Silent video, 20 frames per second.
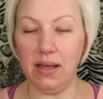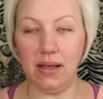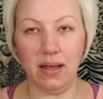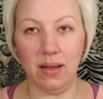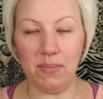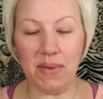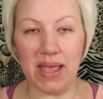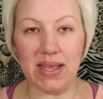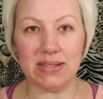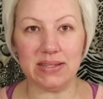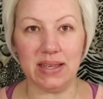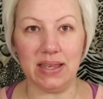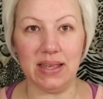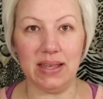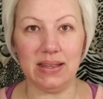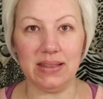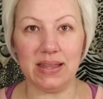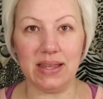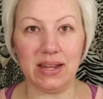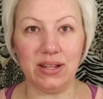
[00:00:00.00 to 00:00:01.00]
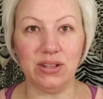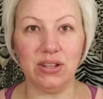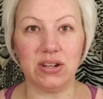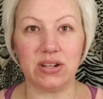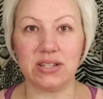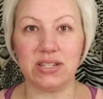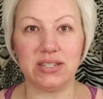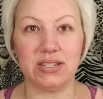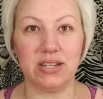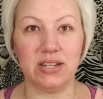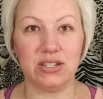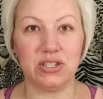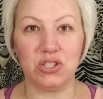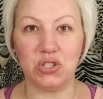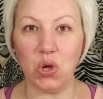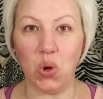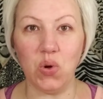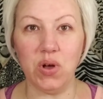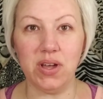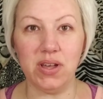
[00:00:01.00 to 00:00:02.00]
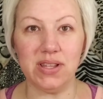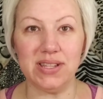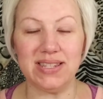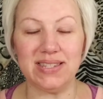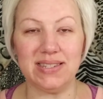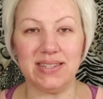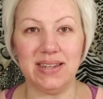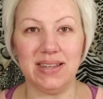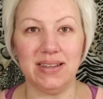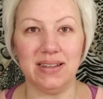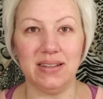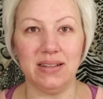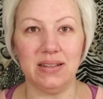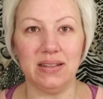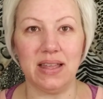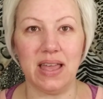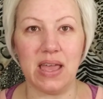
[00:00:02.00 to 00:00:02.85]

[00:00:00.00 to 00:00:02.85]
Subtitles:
amazing that it looked so good still.